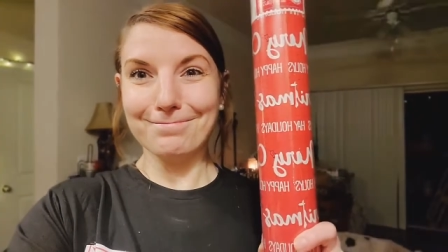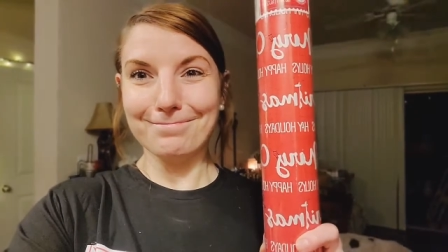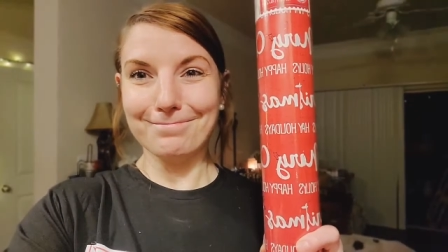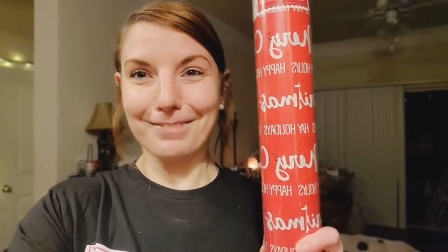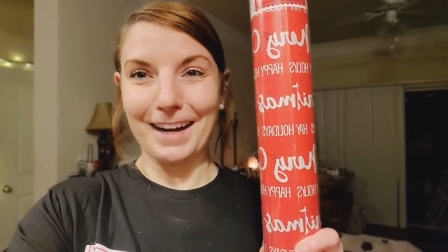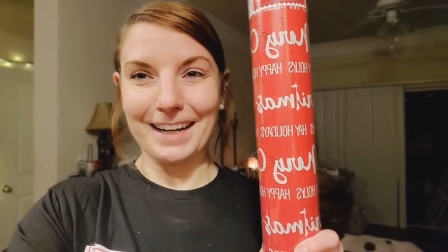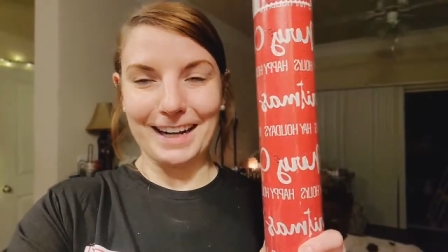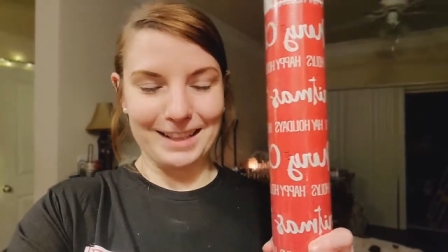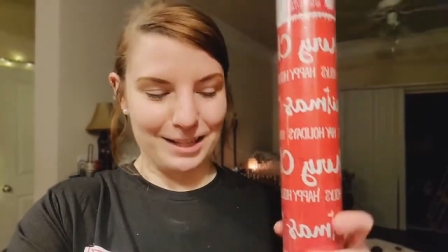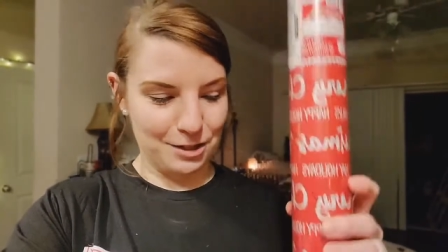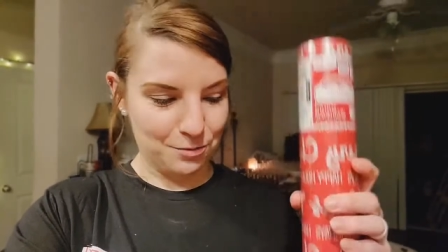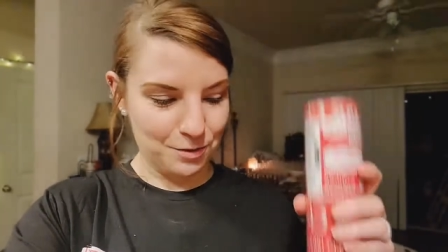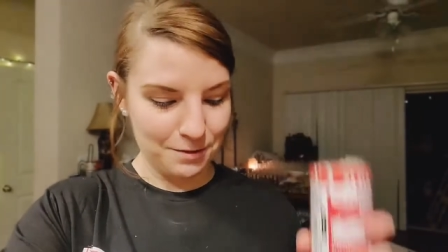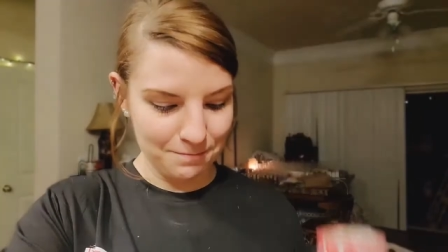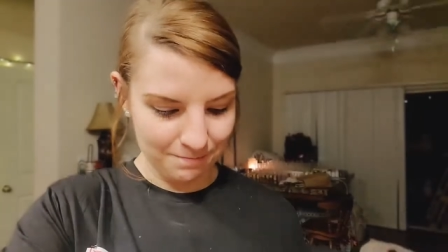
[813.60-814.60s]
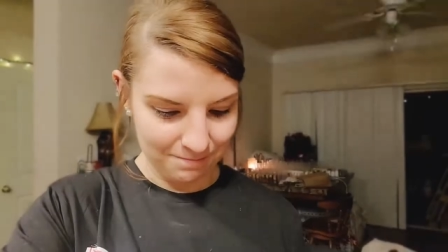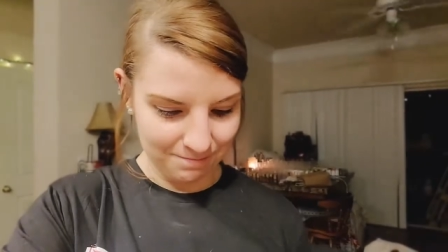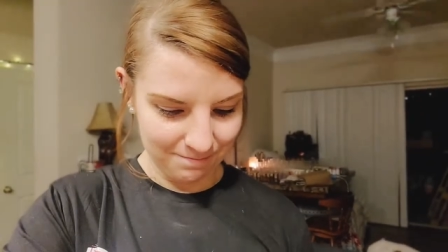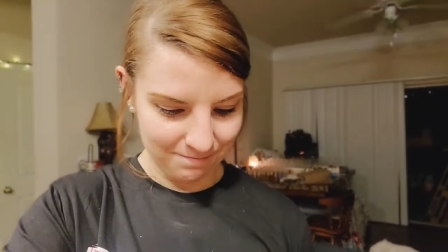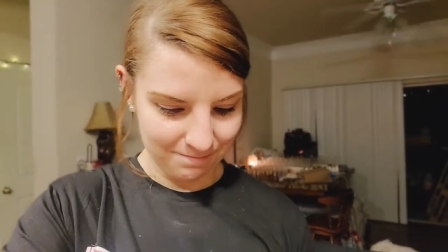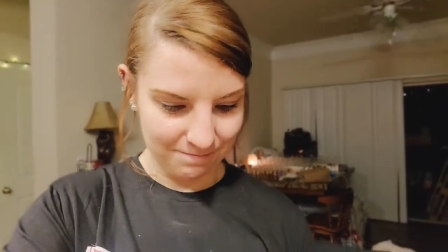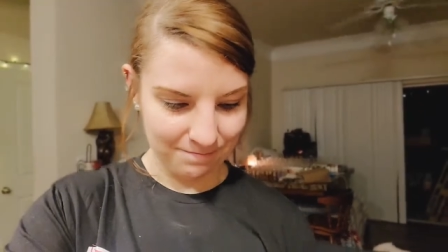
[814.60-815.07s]
I got this one.
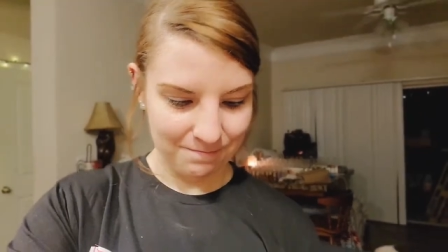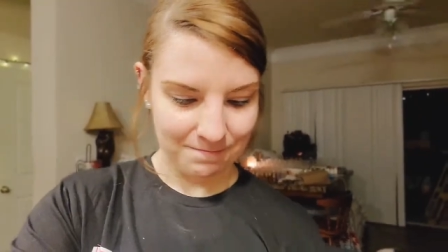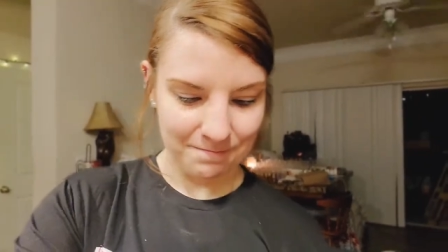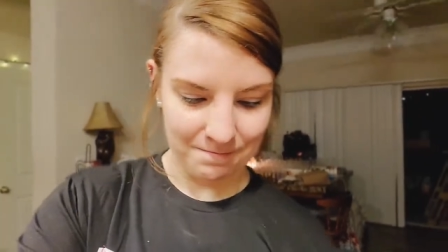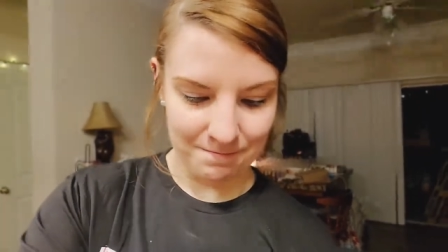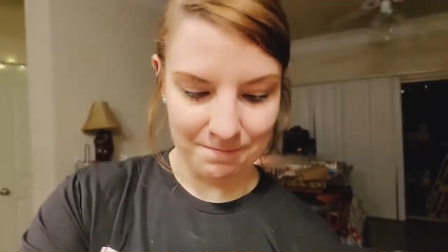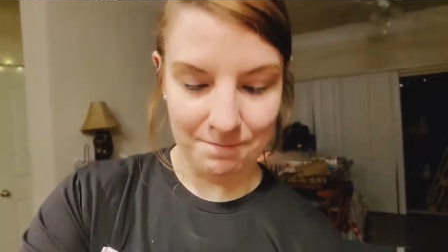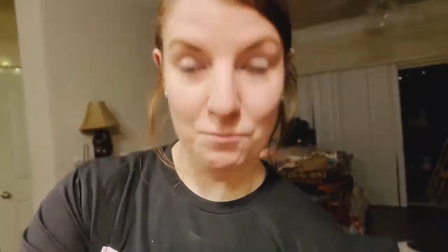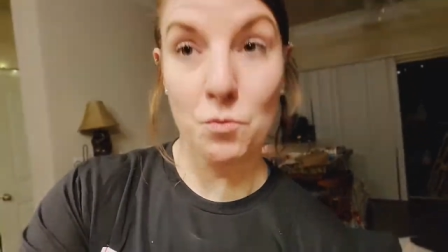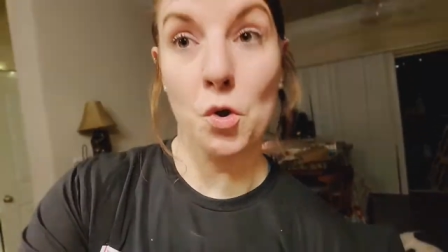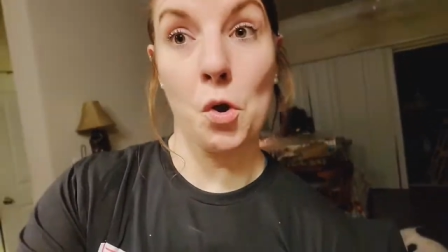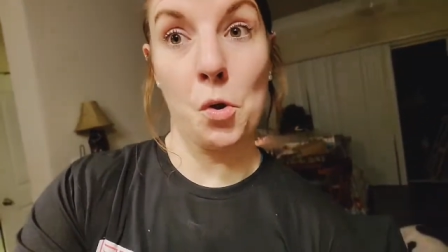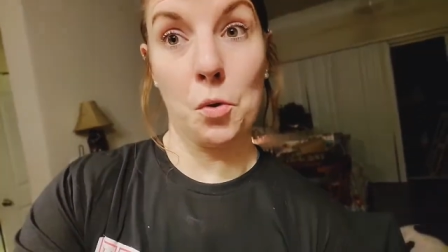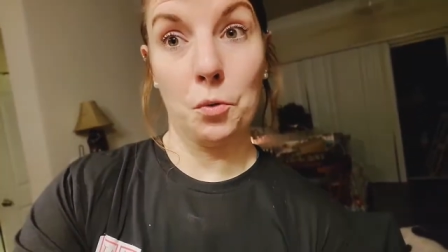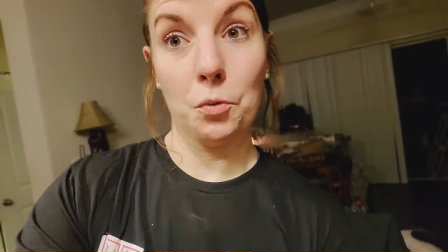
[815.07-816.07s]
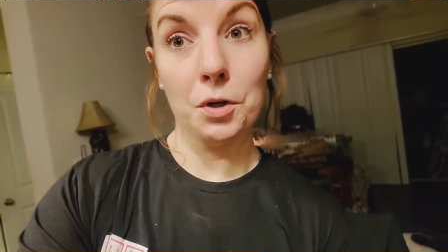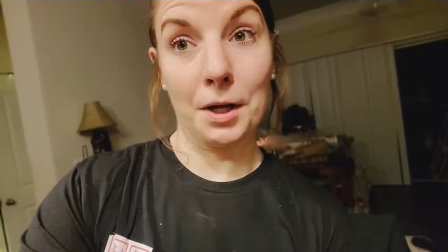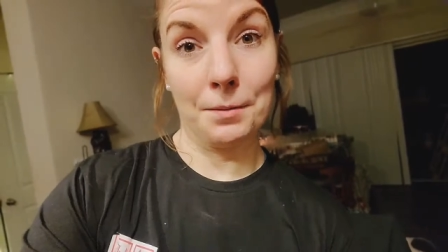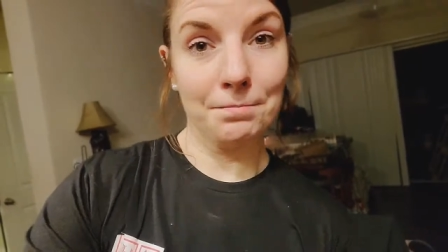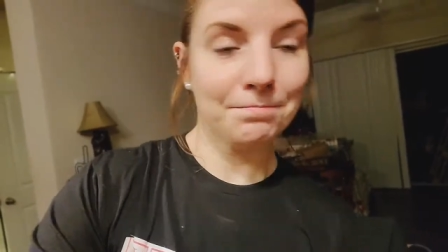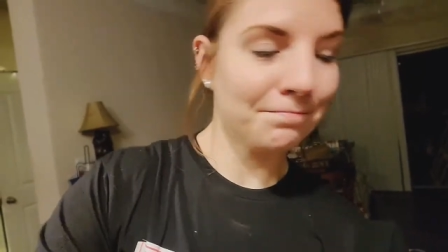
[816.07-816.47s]
Hold on.